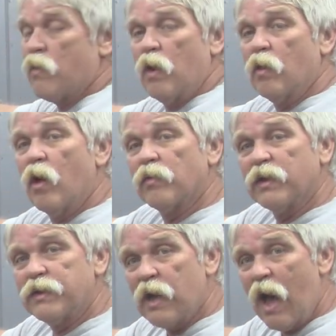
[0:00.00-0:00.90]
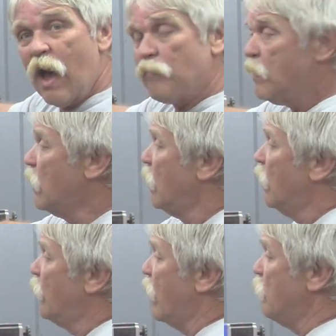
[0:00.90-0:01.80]
here along the top
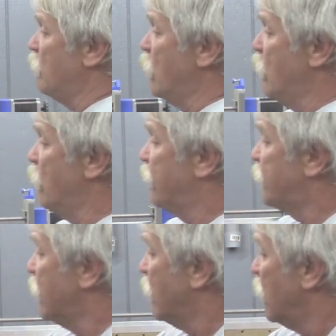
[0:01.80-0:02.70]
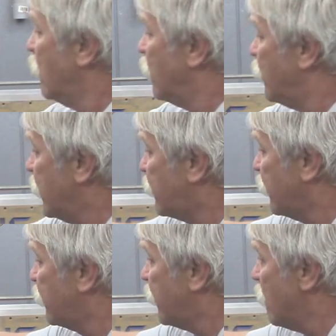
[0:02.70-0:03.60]
that moves
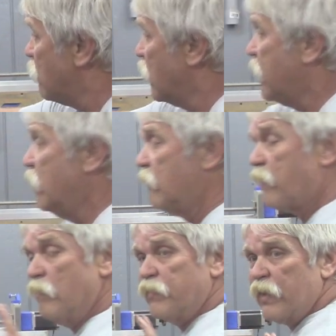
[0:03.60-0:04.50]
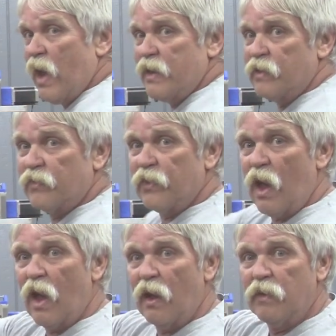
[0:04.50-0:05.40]
this assembly from side to
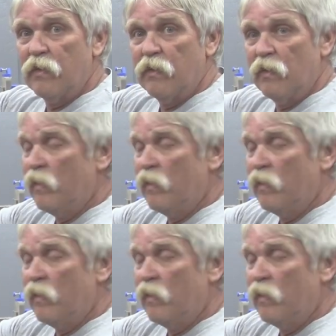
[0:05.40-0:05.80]
side.